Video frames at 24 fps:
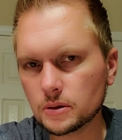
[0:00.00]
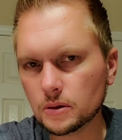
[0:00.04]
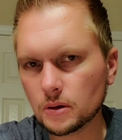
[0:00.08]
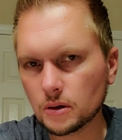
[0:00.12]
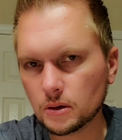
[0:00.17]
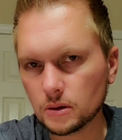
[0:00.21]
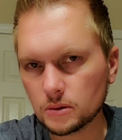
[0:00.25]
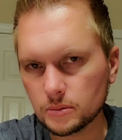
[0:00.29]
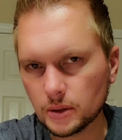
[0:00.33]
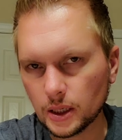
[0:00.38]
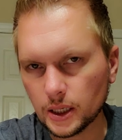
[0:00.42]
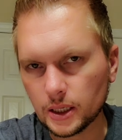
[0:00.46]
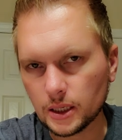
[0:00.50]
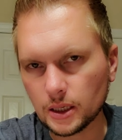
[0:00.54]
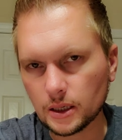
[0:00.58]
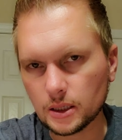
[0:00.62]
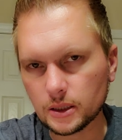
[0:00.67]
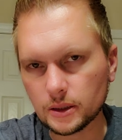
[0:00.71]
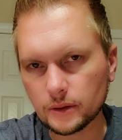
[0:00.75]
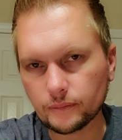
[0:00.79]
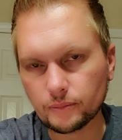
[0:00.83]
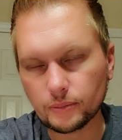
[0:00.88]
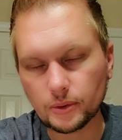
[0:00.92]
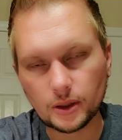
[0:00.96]
are made out
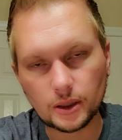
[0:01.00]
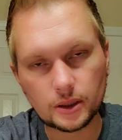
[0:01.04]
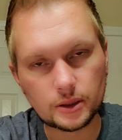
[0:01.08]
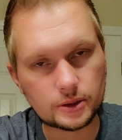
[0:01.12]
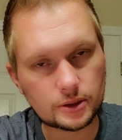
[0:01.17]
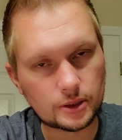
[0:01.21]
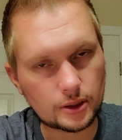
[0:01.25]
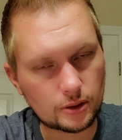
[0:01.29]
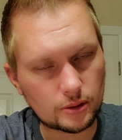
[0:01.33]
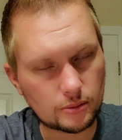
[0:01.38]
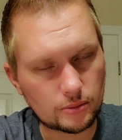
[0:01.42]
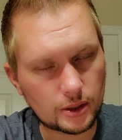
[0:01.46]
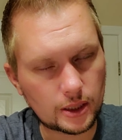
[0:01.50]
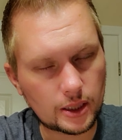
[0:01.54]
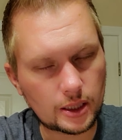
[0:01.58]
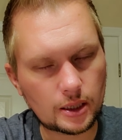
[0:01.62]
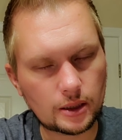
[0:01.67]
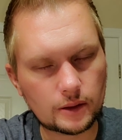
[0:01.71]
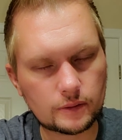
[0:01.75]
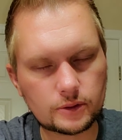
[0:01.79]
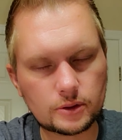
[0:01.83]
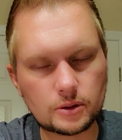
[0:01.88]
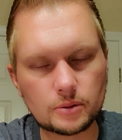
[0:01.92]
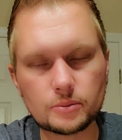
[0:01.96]
of, because they are made out
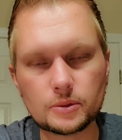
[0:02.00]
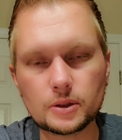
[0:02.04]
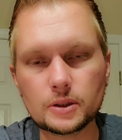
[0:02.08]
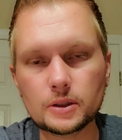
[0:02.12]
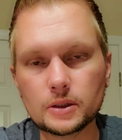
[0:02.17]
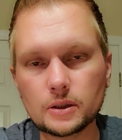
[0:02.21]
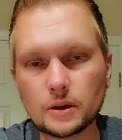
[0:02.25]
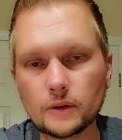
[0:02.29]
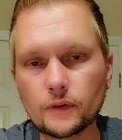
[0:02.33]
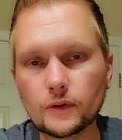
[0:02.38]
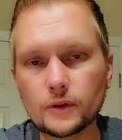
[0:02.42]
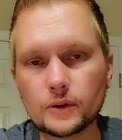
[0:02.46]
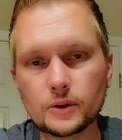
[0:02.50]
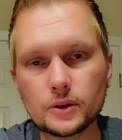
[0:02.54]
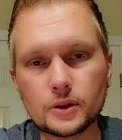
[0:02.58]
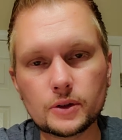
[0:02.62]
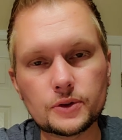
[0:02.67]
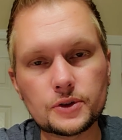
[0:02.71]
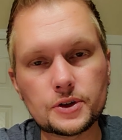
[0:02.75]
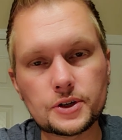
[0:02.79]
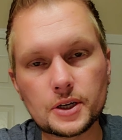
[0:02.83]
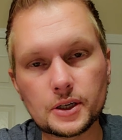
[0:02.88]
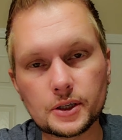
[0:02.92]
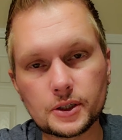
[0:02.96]
of something different than
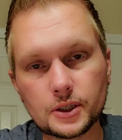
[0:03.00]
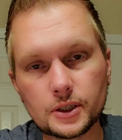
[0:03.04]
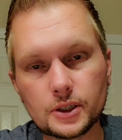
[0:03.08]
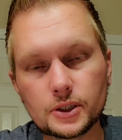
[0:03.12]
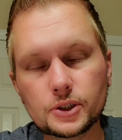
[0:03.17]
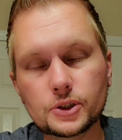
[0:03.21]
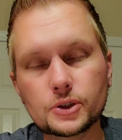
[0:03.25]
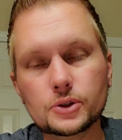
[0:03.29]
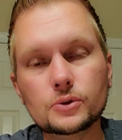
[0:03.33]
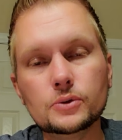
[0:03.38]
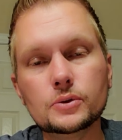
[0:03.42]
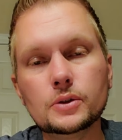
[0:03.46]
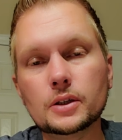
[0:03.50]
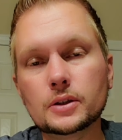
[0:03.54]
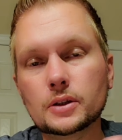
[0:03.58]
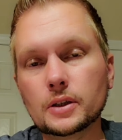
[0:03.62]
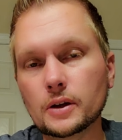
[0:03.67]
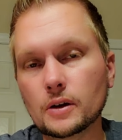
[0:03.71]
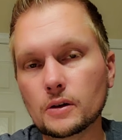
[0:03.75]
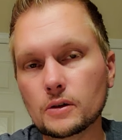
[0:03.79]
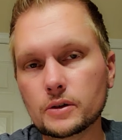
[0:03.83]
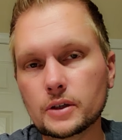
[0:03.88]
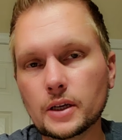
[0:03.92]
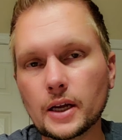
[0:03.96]
the tissue that they
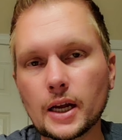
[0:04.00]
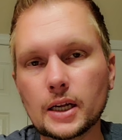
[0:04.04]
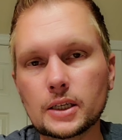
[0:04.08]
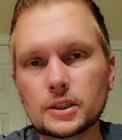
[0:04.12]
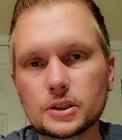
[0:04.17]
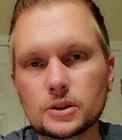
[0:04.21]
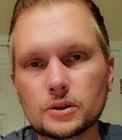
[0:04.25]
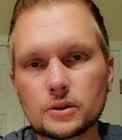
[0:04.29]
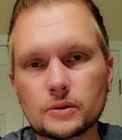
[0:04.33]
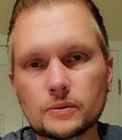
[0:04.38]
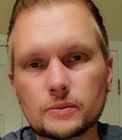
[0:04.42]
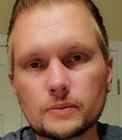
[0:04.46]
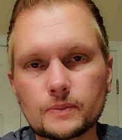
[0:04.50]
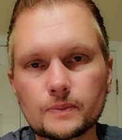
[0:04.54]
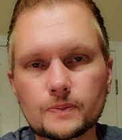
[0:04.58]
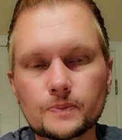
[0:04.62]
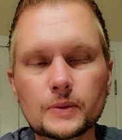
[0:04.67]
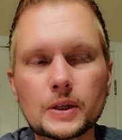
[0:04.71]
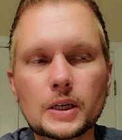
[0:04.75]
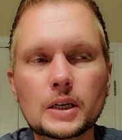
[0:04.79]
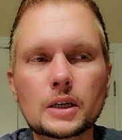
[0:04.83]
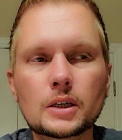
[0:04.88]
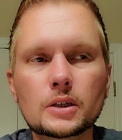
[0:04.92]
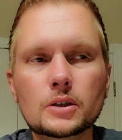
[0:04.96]
are attached
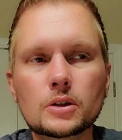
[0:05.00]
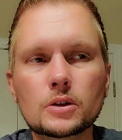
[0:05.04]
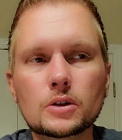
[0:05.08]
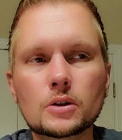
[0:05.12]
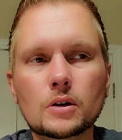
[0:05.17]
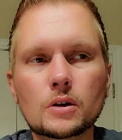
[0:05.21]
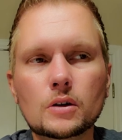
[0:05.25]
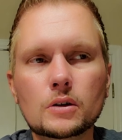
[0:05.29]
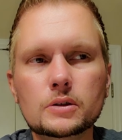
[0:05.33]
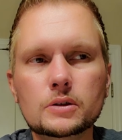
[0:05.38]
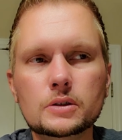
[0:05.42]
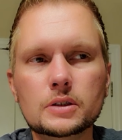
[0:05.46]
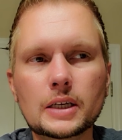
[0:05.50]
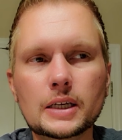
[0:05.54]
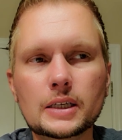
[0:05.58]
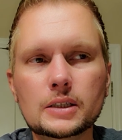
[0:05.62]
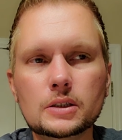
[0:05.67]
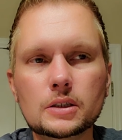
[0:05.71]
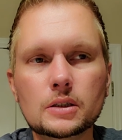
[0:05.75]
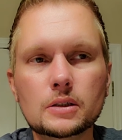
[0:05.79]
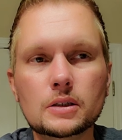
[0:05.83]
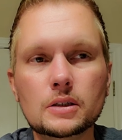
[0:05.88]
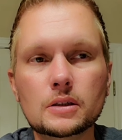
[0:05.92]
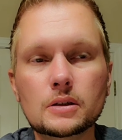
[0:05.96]
to cause
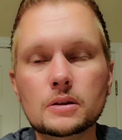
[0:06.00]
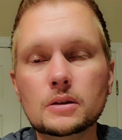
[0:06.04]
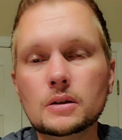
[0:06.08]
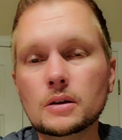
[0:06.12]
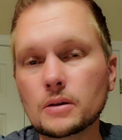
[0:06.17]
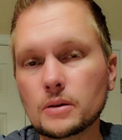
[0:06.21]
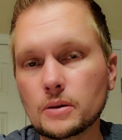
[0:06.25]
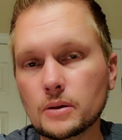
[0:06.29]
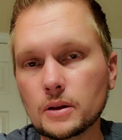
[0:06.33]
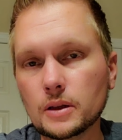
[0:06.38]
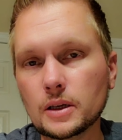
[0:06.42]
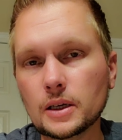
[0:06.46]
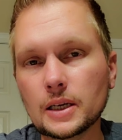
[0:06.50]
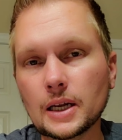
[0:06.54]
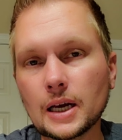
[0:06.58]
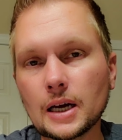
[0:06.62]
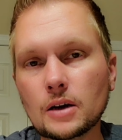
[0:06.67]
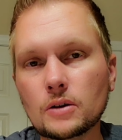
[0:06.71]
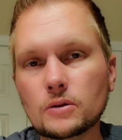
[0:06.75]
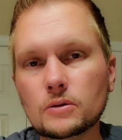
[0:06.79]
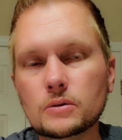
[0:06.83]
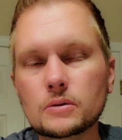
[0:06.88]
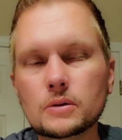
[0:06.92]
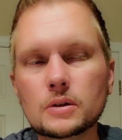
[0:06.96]
that to thin
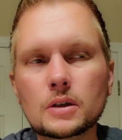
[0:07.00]
out.